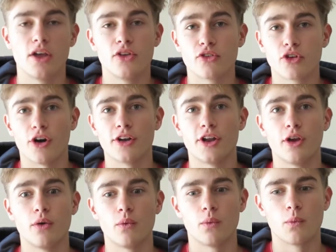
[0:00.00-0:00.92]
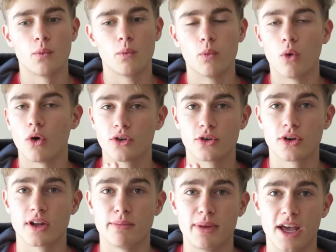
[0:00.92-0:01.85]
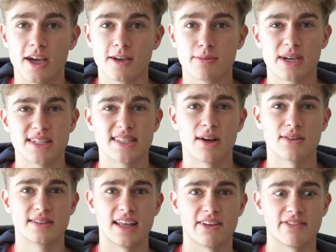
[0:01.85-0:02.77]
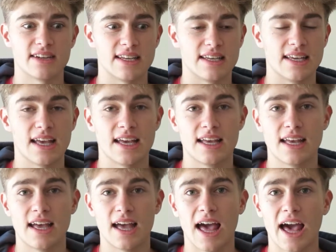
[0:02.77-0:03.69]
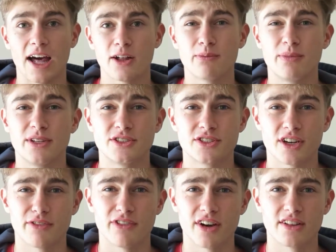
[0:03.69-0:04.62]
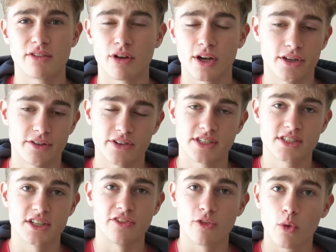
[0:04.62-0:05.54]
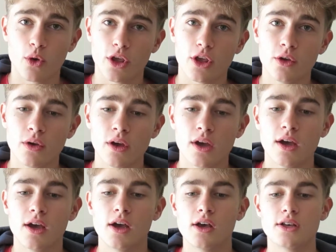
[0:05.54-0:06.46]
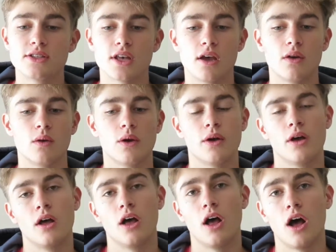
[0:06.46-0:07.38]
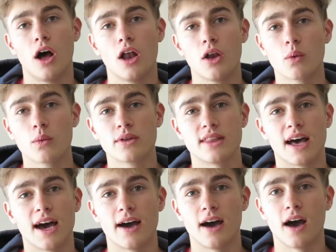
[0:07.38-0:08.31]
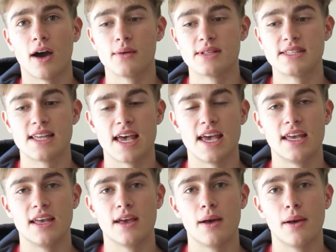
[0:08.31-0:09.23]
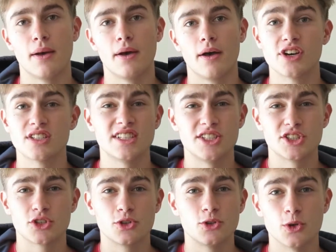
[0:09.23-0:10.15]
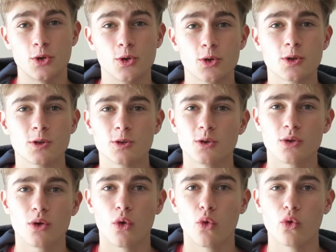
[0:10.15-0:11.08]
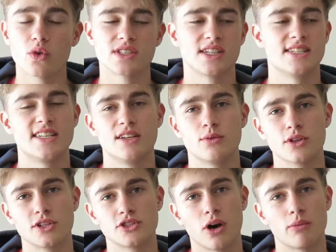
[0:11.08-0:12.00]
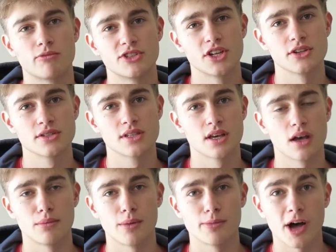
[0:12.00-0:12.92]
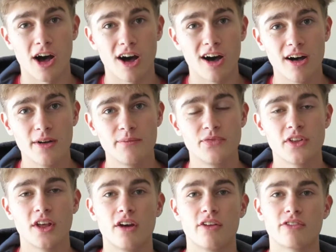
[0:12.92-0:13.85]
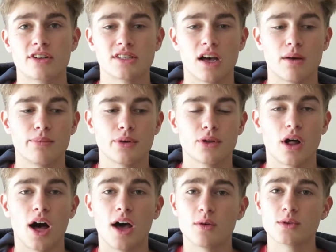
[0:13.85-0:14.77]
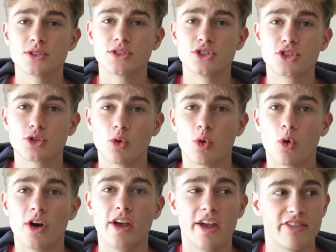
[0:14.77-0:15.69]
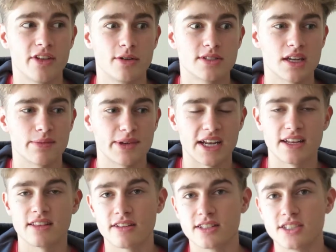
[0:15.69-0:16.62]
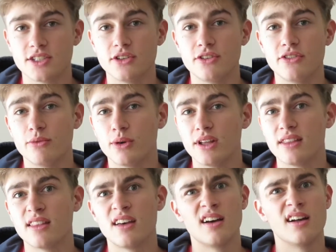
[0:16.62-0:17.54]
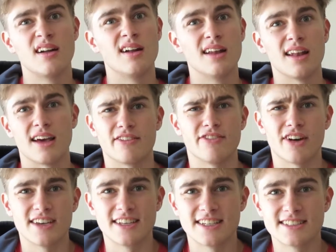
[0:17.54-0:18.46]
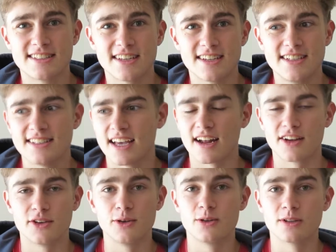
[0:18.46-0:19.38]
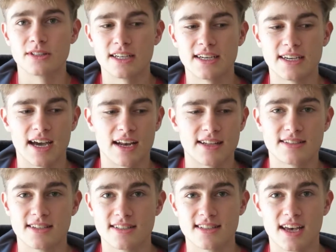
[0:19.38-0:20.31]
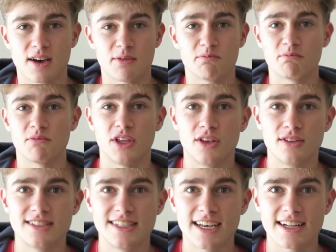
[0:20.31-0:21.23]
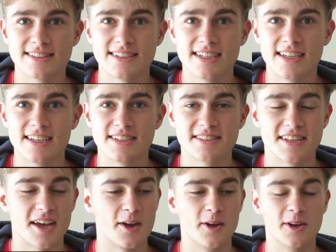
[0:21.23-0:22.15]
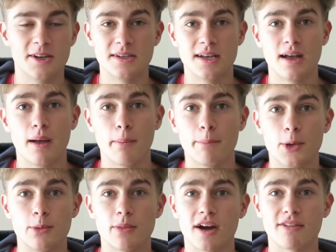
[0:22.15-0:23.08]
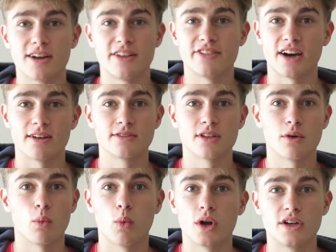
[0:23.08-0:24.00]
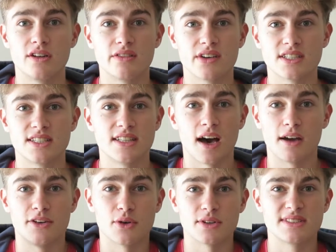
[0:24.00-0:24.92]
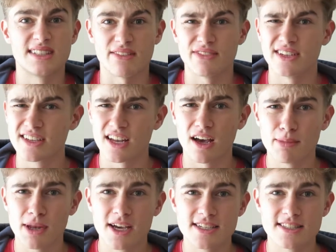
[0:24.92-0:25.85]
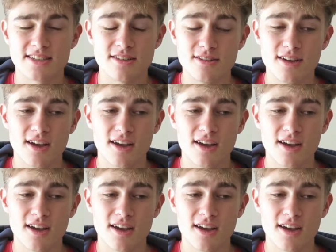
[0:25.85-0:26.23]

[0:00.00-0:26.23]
you've got to know what you're going to pick because that'll definitely helped in trying to find the right university for you. So, along with that, I would say firstly just Google your course and see what the top results that come up are. For example, I wasn't sure if there was going to be anything to do with like Viking studies, and I googled it, and it turns out UCL did it. So, boom, I already found one university that I knew I was definitely going to apply to